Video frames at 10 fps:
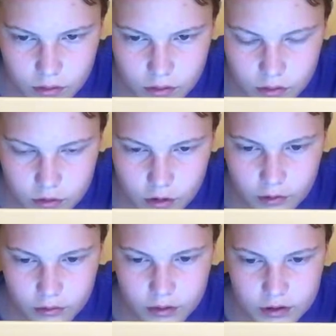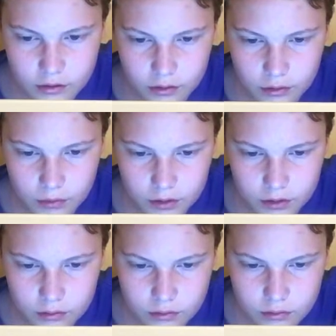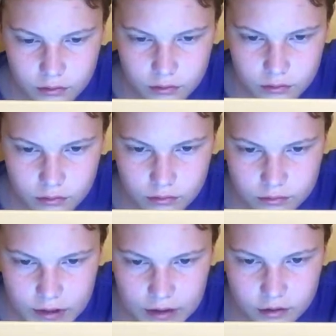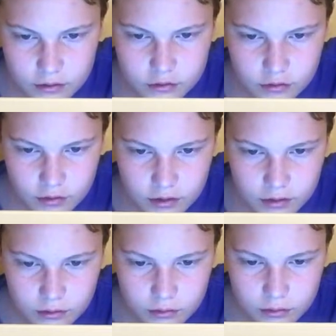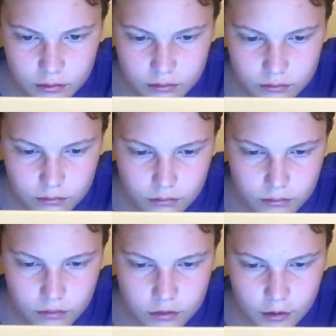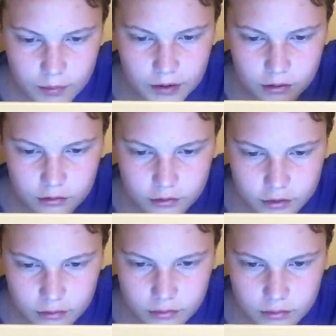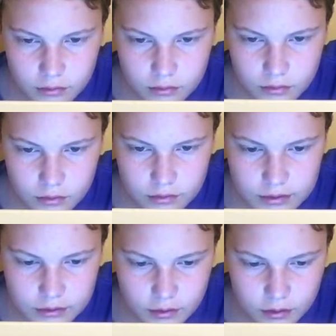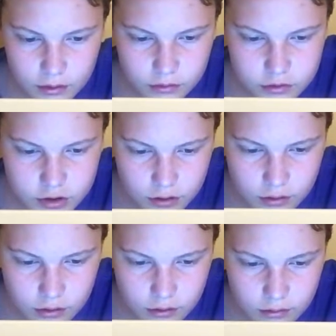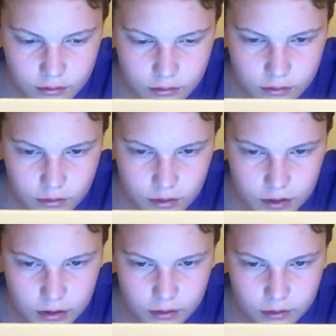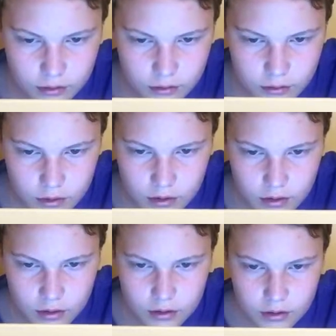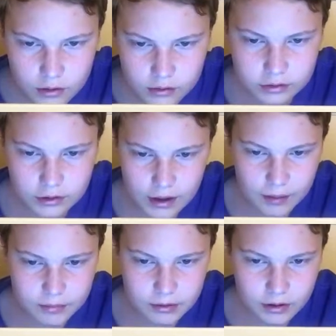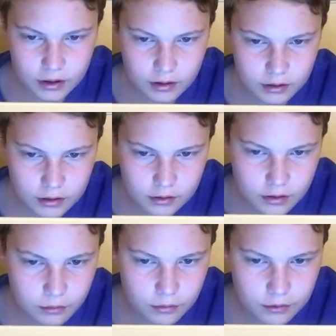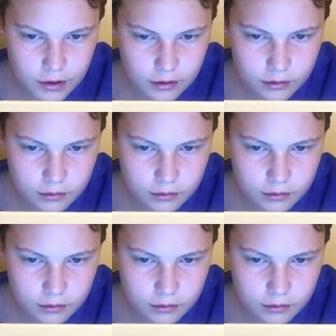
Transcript: No, it's only 1. That's interesting. They're bigger, too, than the old sharks, I guess. Is that the captain guy? He's got weird hair.